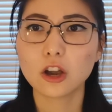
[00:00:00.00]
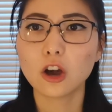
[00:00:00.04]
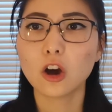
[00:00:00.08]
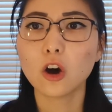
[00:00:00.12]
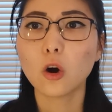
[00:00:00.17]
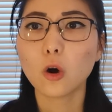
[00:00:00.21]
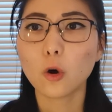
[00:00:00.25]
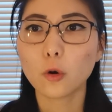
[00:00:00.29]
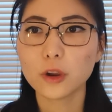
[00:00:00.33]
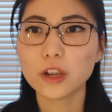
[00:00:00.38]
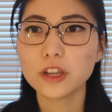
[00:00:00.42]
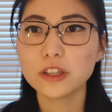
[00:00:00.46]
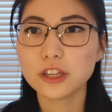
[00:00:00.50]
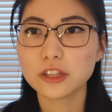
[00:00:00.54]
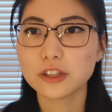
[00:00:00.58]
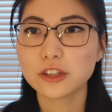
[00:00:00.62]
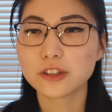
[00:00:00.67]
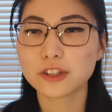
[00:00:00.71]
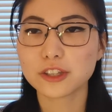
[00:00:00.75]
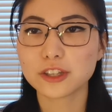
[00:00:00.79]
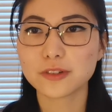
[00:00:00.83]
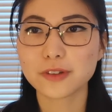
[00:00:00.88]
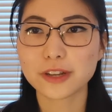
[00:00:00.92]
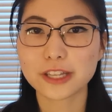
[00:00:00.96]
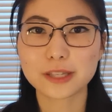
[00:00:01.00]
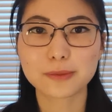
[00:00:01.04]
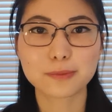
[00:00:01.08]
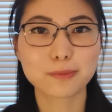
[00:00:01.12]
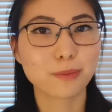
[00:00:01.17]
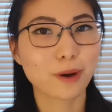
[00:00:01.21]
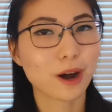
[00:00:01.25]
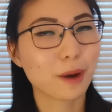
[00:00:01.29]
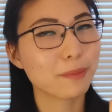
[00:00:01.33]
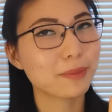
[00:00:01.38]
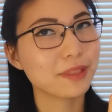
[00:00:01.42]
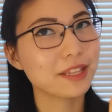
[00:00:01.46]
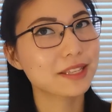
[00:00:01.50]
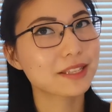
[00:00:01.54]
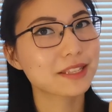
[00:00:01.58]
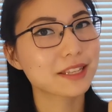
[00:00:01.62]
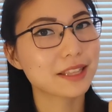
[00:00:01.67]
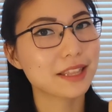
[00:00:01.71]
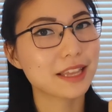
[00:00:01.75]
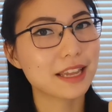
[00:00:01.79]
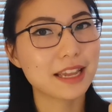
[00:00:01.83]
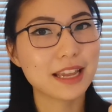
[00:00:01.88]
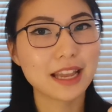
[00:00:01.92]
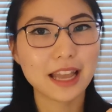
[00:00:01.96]
All you need to do is pop in the
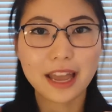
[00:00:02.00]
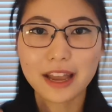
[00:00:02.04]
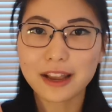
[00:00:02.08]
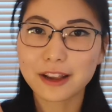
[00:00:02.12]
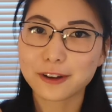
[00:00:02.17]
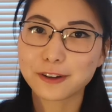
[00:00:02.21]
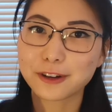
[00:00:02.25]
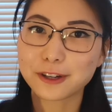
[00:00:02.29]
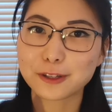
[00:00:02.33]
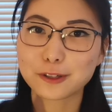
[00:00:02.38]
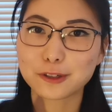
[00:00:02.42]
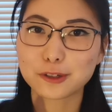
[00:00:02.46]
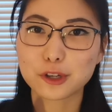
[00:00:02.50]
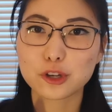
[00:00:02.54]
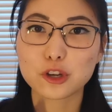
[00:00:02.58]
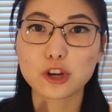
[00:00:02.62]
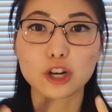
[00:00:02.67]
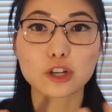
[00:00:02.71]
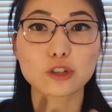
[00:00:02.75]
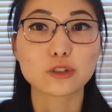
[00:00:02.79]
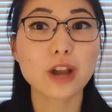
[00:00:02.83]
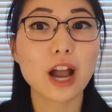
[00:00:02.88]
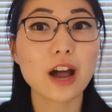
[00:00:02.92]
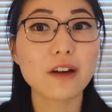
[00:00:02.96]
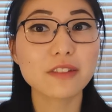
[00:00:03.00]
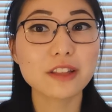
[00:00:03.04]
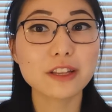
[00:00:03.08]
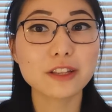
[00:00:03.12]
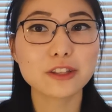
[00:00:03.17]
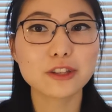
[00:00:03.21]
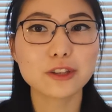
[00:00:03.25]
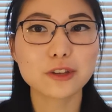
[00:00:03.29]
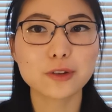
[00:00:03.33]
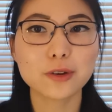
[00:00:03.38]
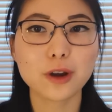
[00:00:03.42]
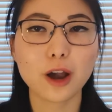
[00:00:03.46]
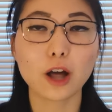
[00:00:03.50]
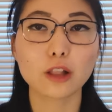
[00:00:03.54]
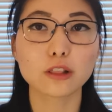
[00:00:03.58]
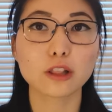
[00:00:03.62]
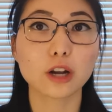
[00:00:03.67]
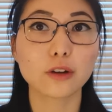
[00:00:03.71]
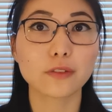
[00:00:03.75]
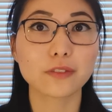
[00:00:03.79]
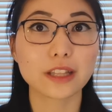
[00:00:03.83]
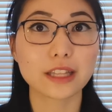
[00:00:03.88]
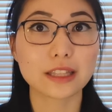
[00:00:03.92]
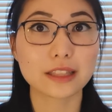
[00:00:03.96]
city and country you are traveling to
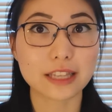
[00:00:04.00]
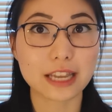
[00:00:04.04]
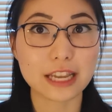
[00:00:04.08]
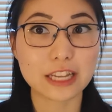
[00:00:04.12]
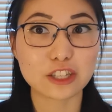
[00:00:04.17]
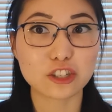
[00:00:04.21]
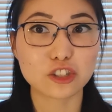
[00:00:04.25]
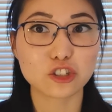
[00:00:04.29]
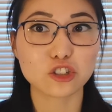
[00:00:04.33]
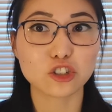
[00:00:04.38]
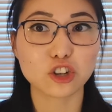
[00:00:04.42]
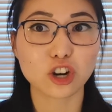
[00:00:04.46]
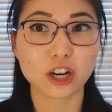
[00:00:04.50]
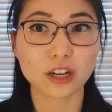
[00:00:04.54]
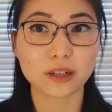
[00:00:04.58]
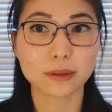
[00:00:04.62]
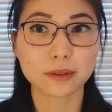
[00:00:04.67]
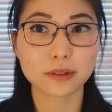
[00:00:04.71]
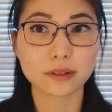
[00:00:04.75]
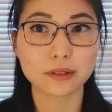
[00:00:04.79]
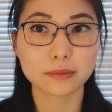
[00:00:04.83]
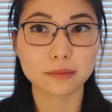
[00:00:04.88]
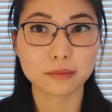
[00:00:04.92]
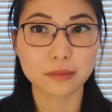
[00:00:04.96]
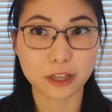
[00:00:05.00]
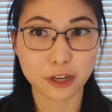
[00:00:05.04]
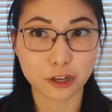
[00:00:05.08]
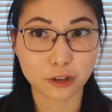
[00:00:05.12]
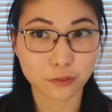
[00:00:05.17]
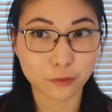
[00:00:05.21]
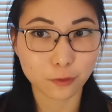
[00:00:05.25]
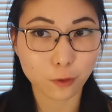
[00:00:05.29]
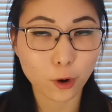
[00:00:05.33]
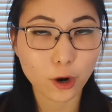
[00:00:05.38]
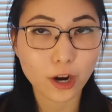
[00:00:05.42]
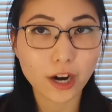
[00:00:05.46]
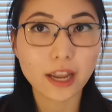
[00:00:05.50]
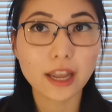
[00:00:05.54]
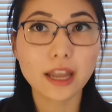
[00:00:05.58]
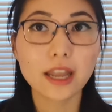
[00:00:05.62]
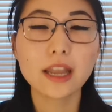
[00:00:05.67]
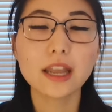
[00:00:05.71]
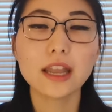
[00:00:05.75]
along with the dates you are there for,